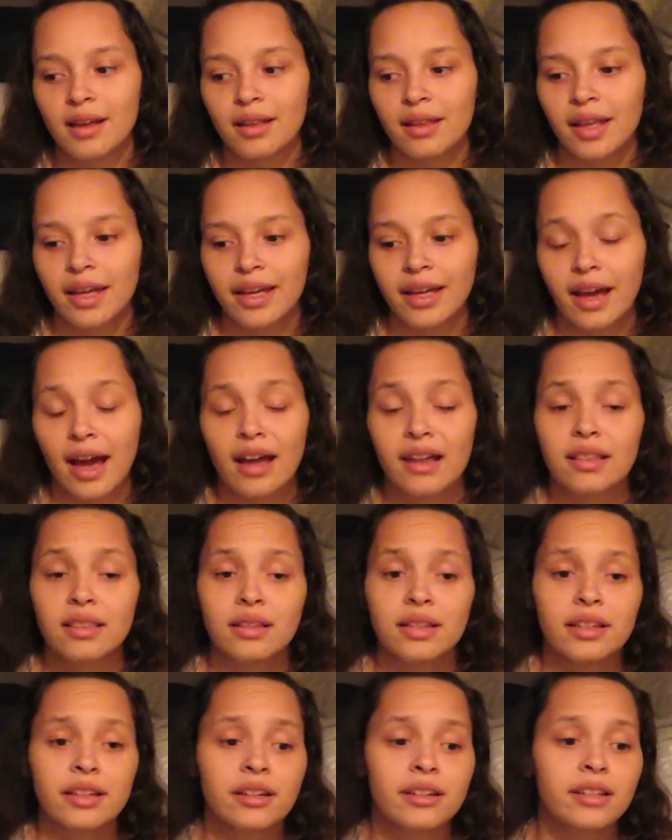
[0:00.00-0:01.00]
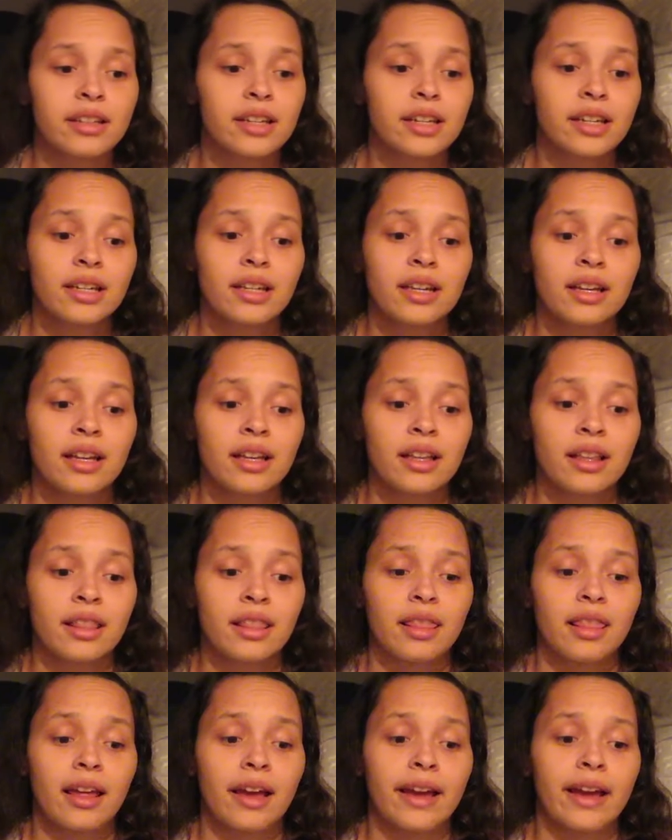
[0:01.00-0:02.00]
Like, I literally,
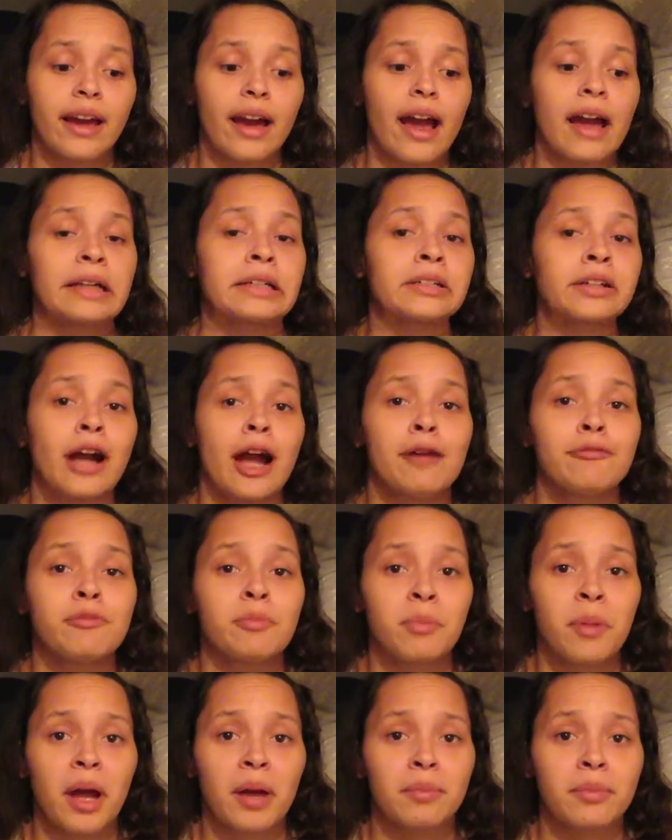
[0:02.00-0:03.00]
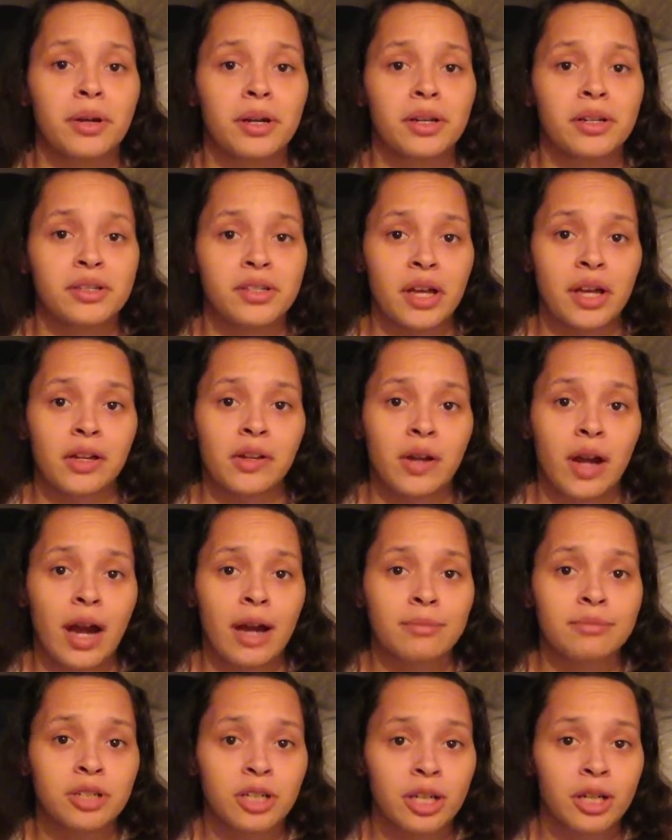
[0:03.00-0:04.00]
like, I grabbed my purse, I
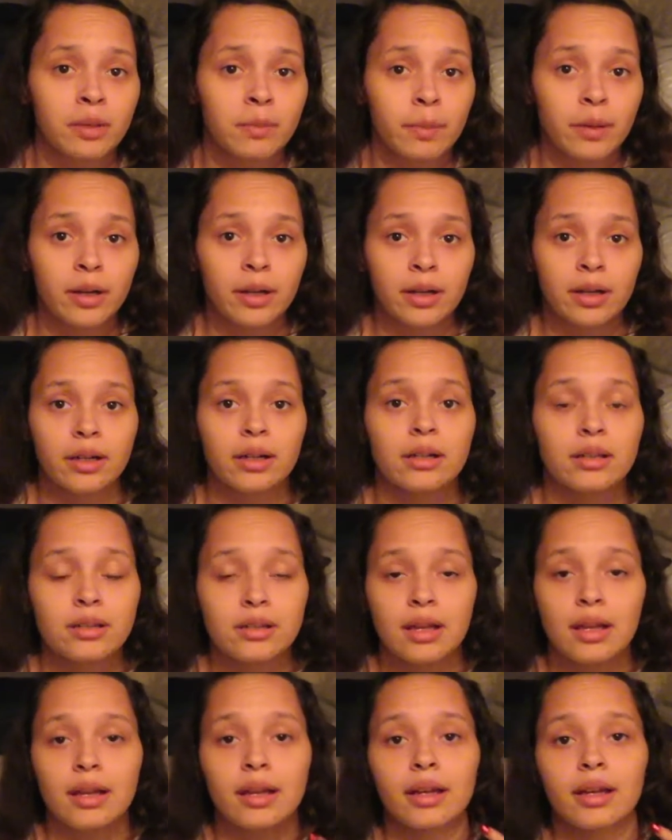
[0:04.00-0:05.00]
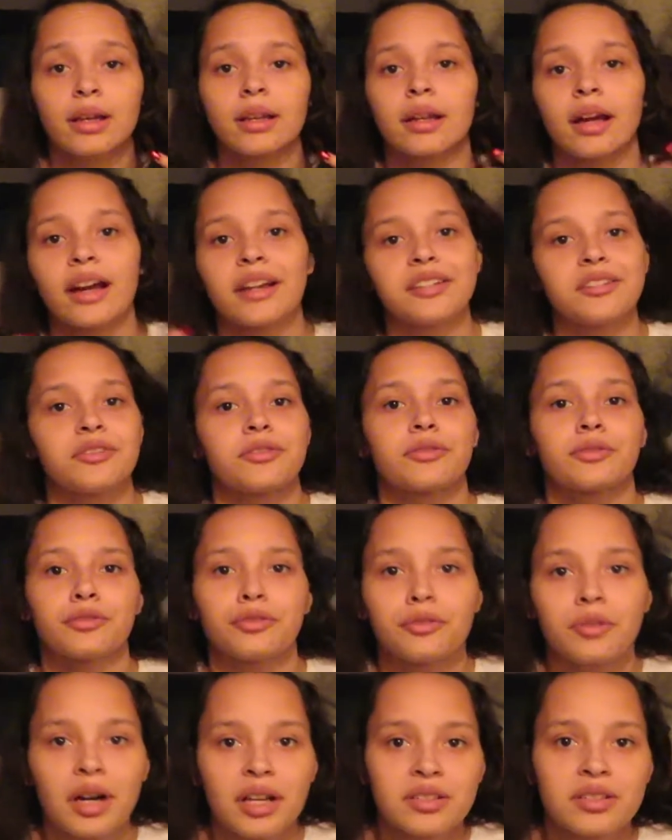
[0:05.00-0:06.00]
grabbed her purse, and I
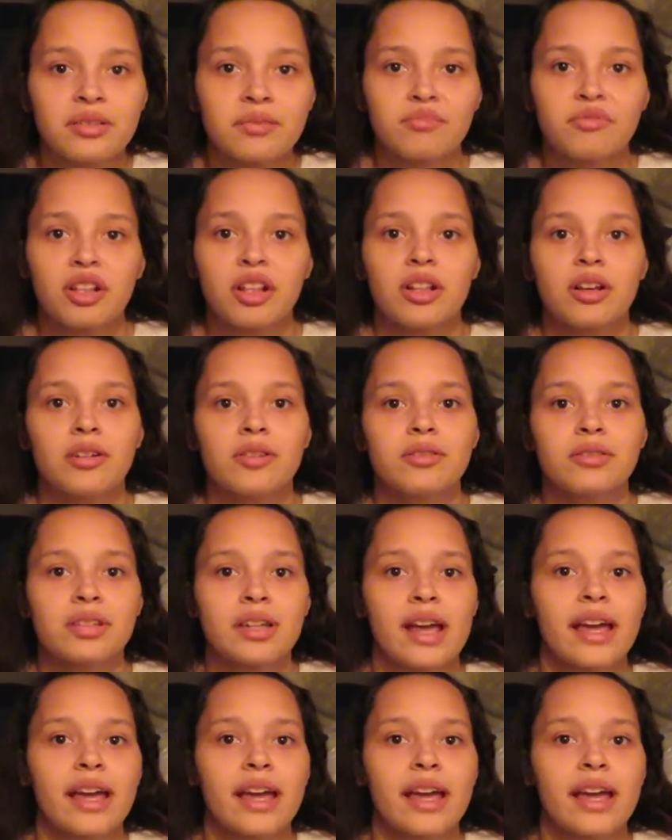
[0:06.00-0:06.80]
threw on some clothes.